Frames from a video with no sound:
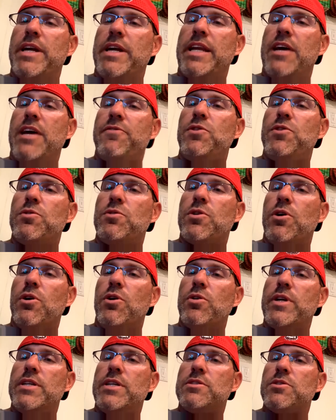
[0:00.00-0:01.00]
My nephew
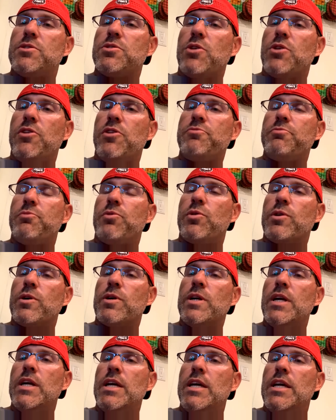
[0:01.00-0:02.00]
Cole, he's a sophomore
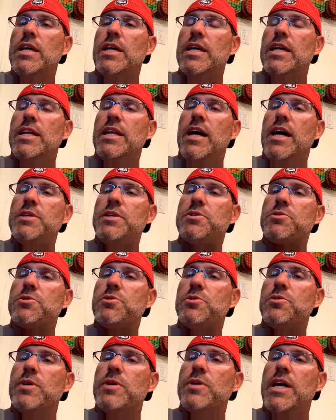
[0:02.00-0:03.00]
in high
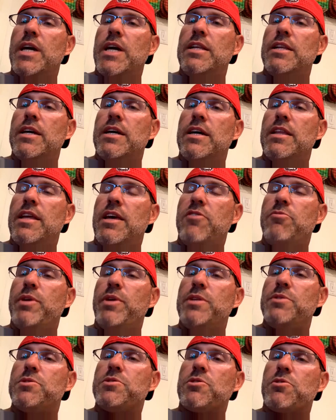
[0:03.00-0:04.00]
school, and they've
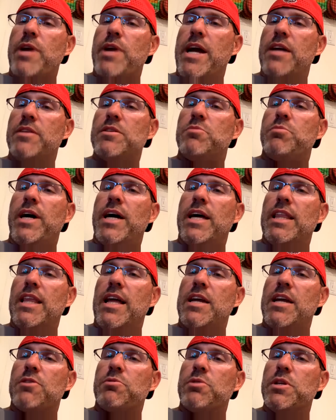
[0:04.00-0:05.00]
been surrounded by a
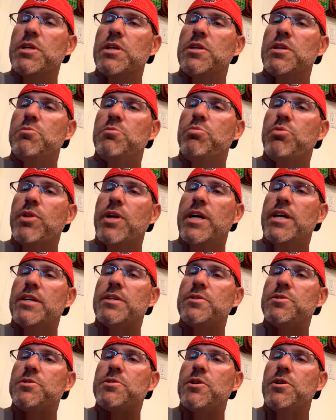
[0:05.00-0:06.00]
lot of really good
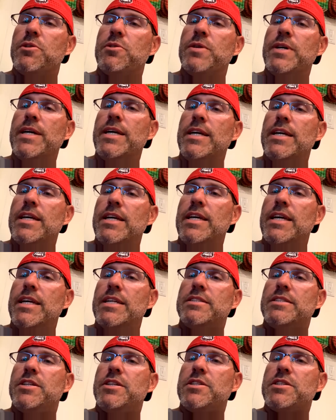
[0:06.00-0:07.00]
players. So
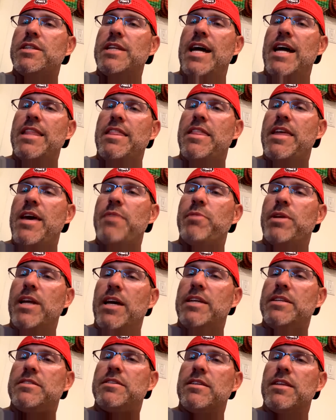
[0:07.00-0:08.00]
it's just not them in
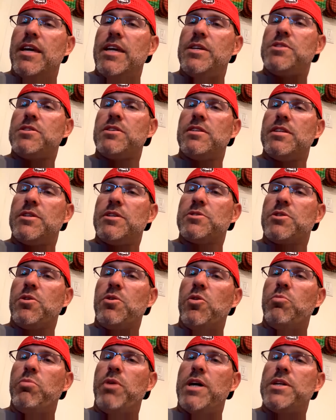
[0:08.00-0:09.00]
isolation. There's a
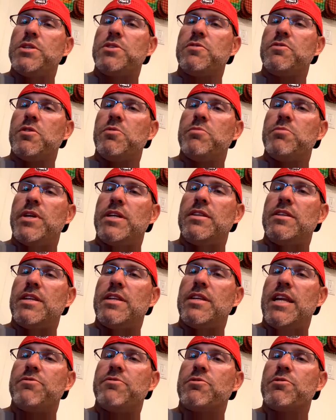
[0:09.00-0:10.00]
whole bunch of them
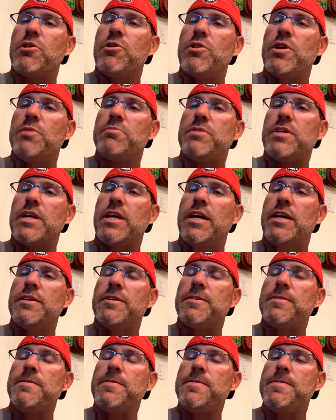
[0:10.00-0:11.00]
that have grown up
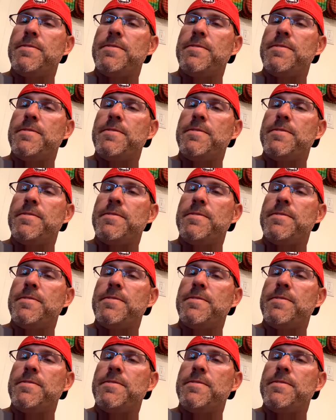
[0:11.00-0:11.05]
together.